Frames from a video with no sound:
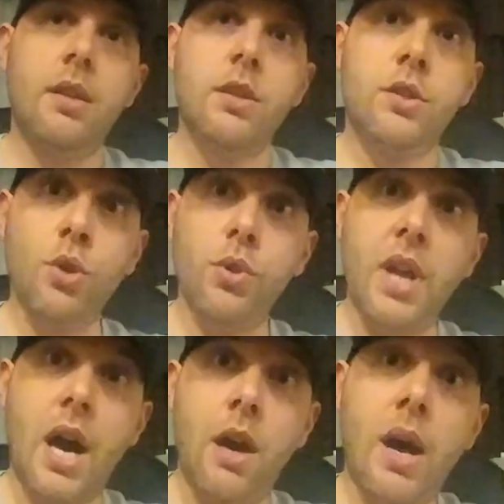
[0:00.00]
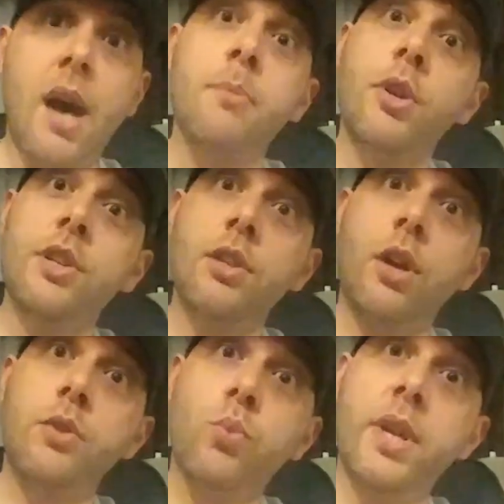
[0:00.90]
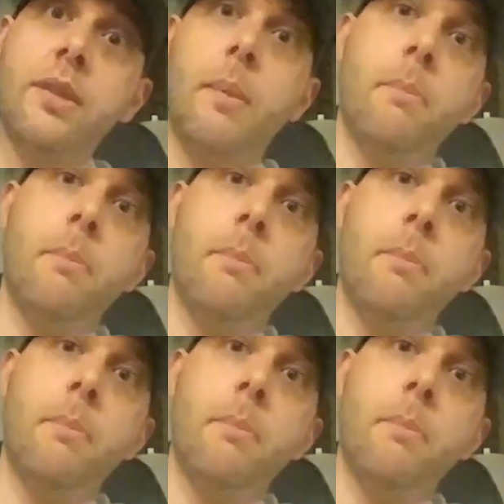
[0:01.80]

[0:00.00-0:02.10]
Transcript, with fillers: So now I'm gonna start with